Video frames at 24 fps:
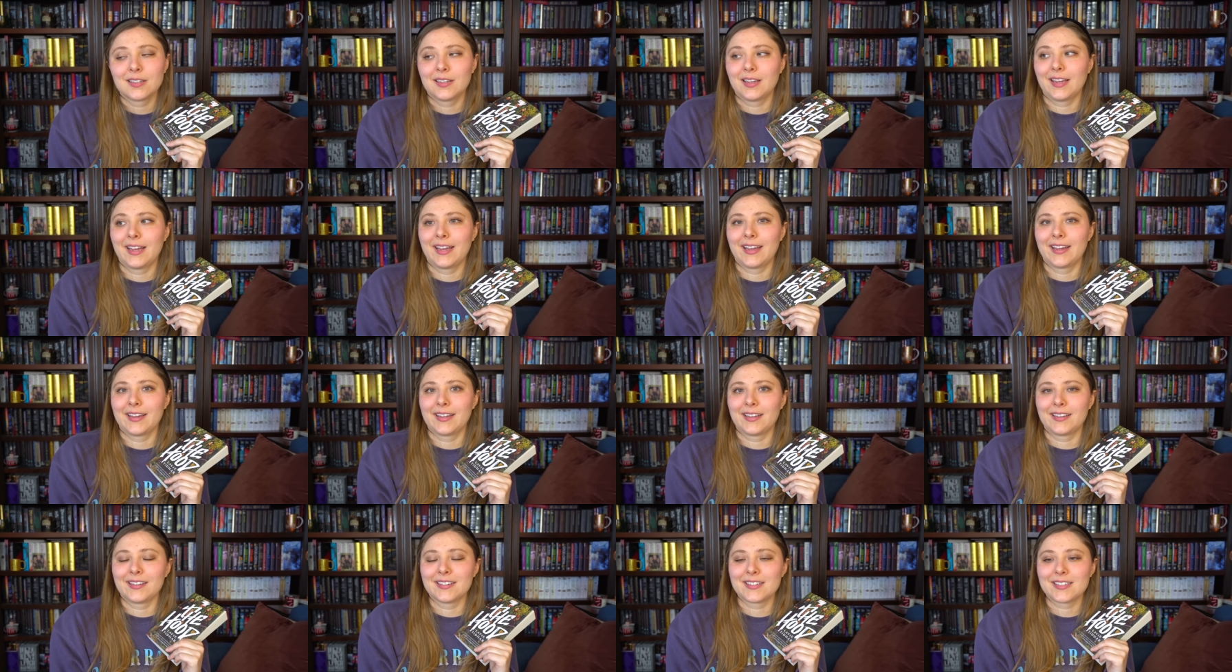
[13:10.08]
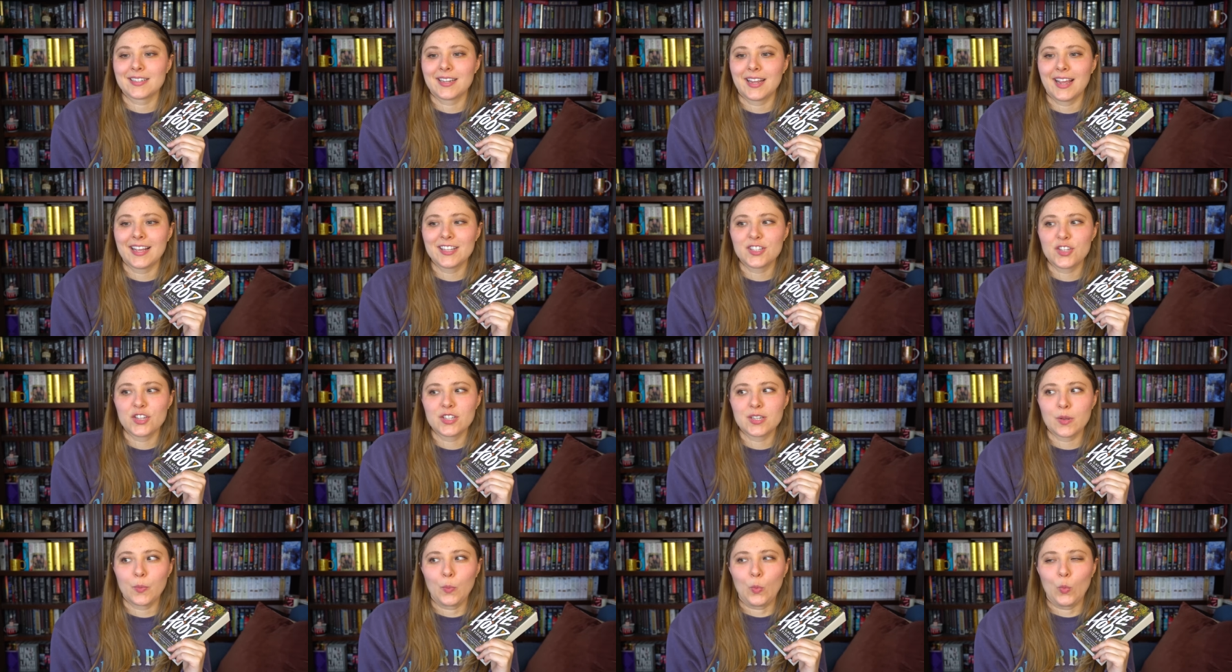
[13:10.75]
and it's
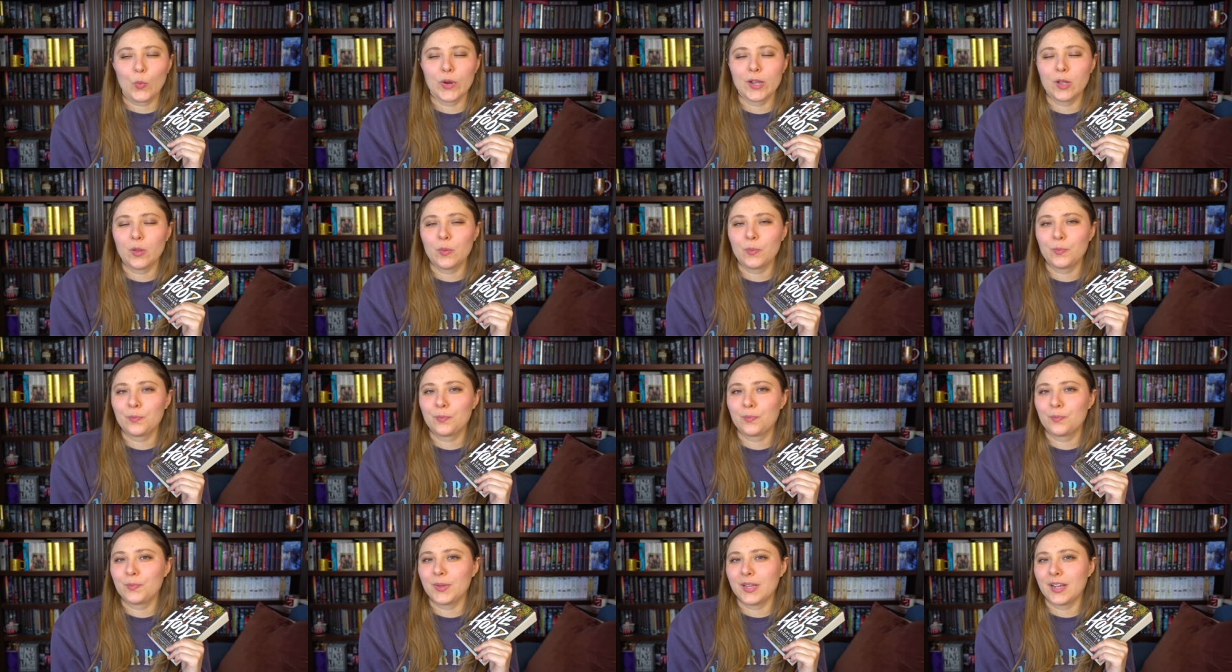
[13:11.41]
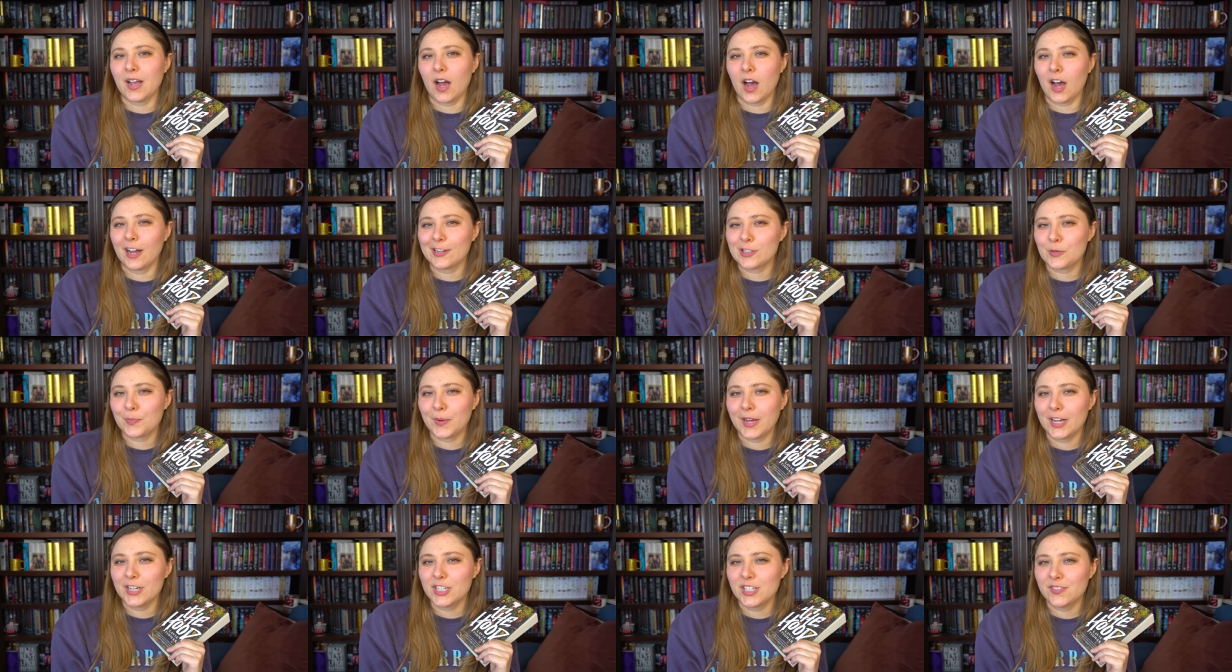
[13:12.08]
just a real big
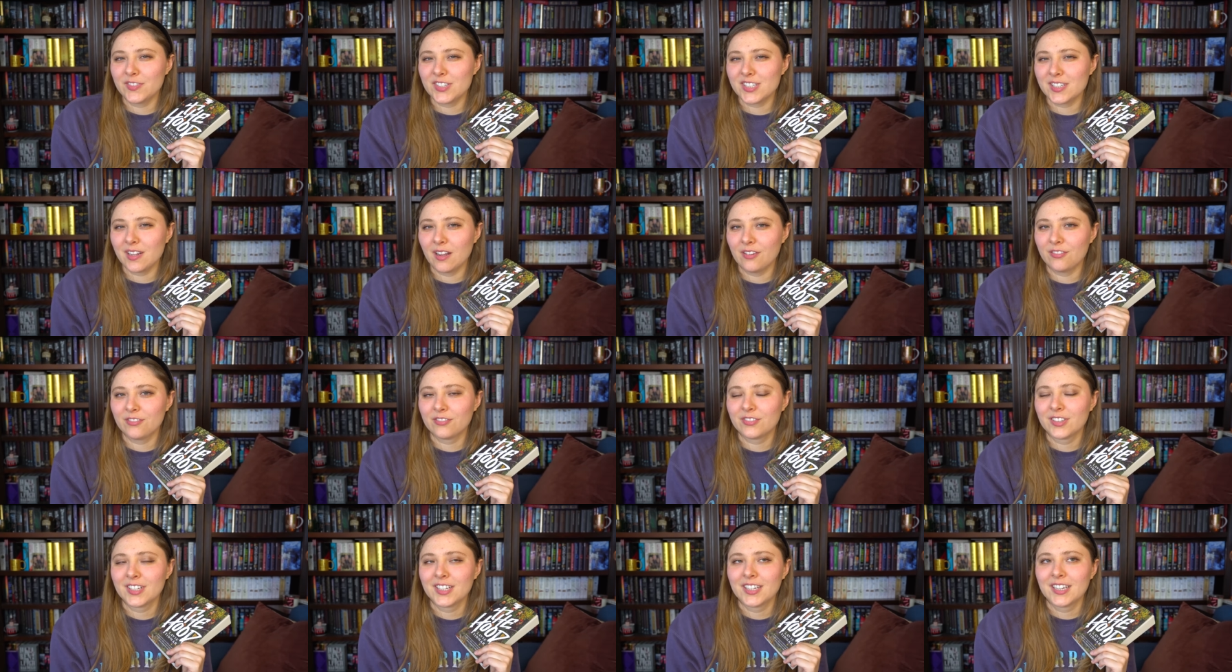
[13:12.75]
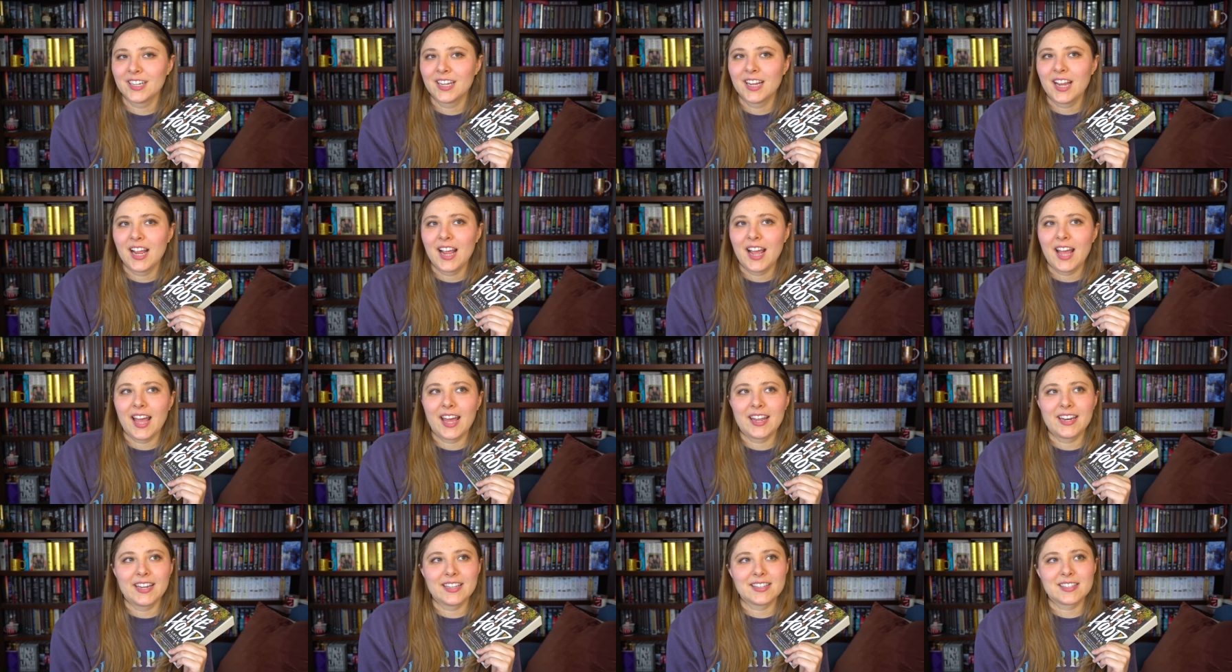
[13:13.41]
hodgepodge of stuff,
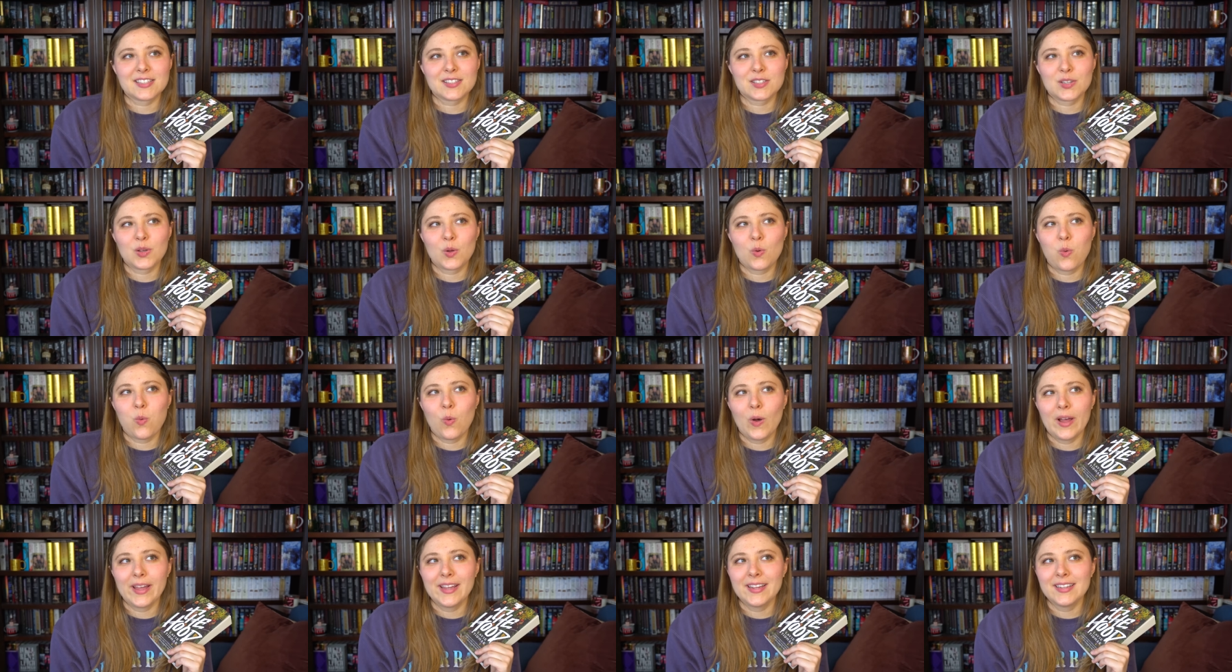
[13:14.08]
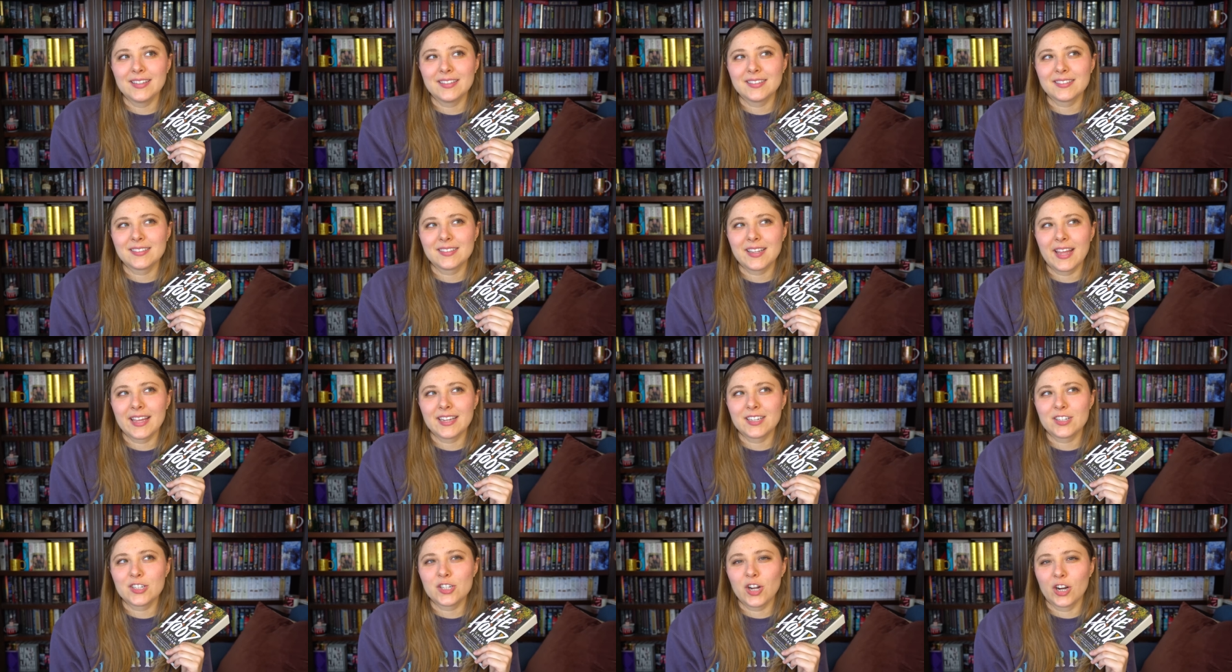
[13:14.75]
and it's quite
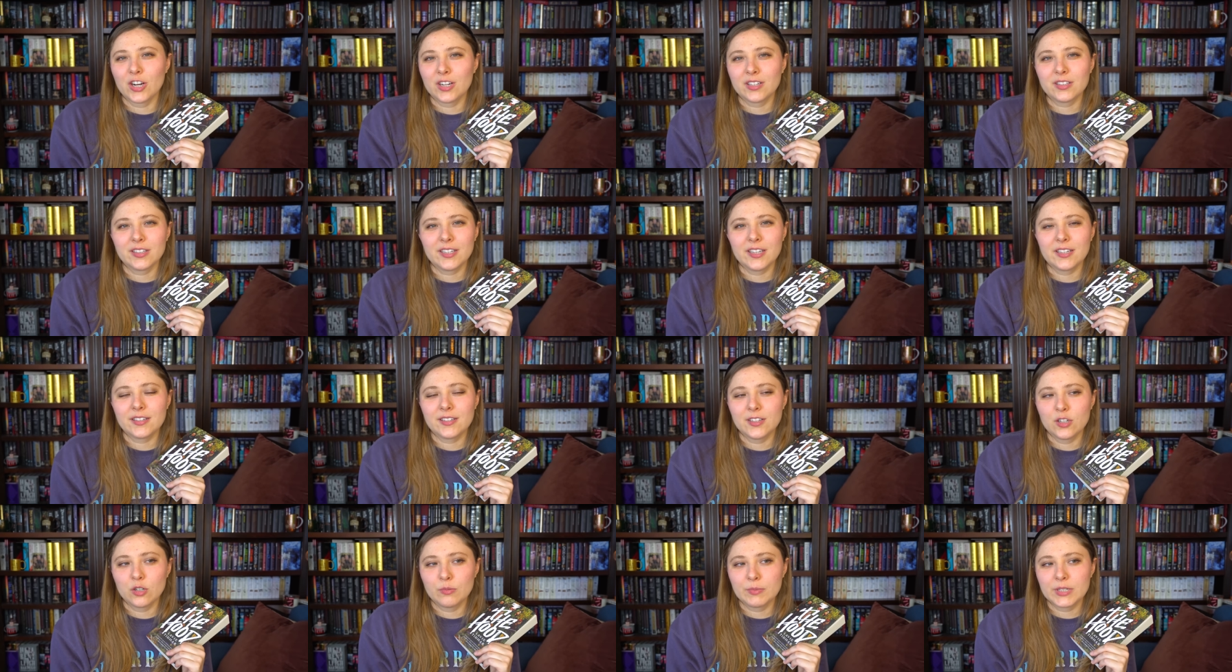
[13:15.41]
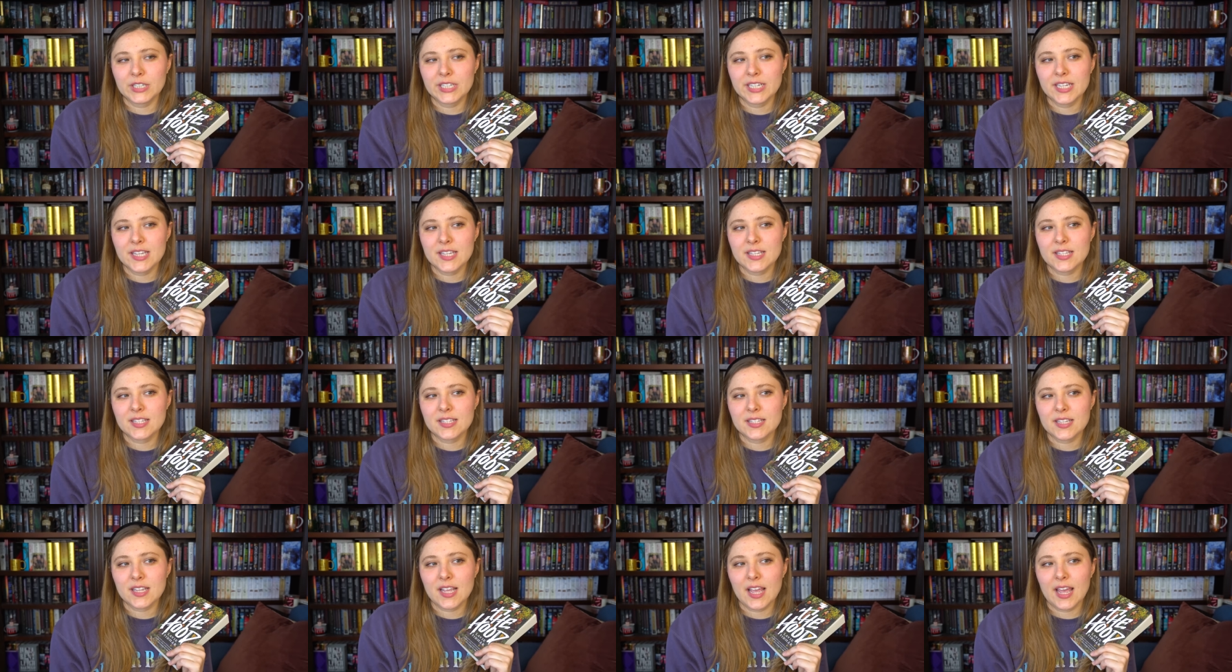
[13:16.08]
like darkly
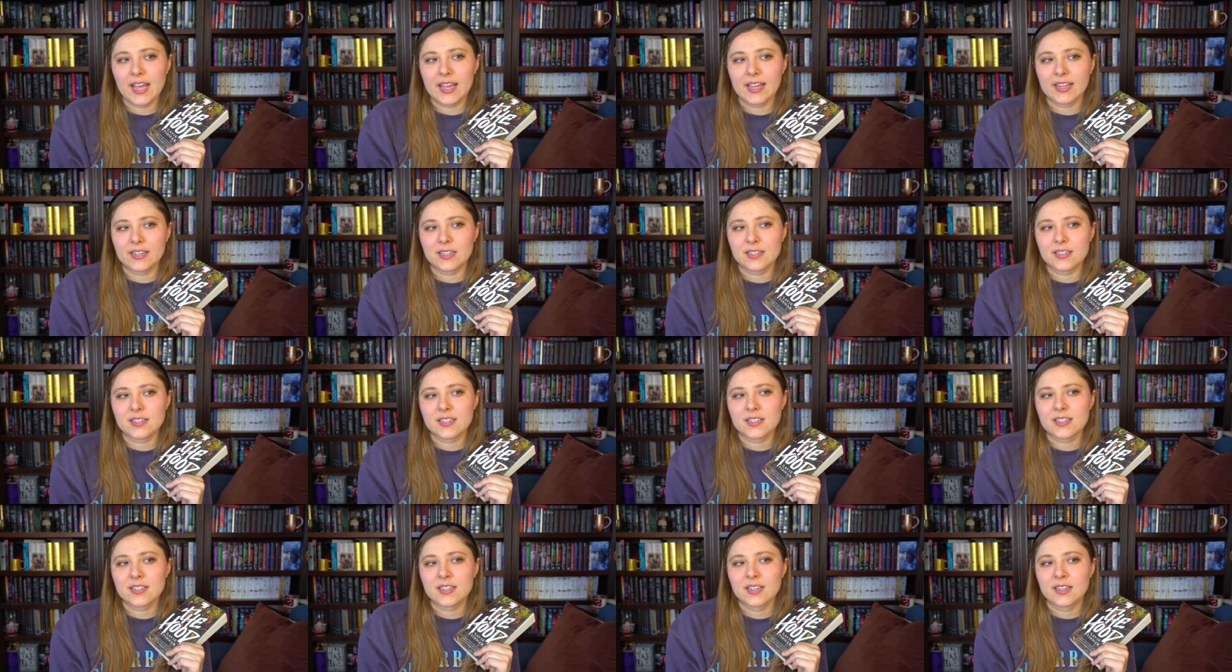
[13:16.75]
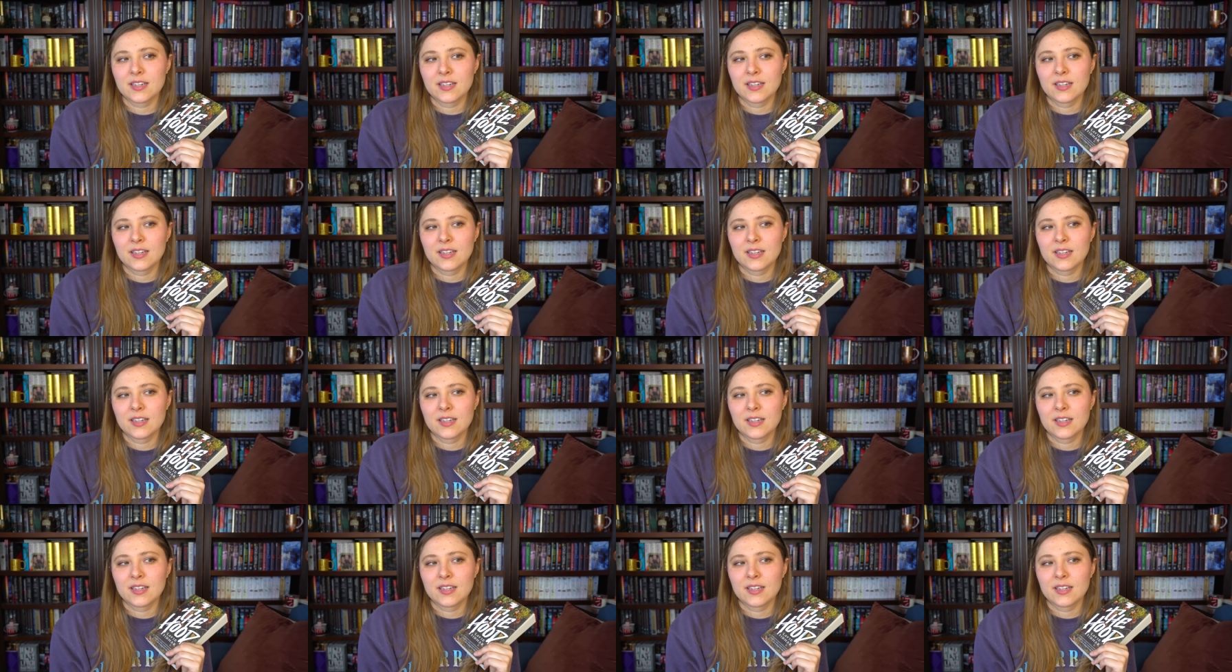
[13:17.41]
humorous and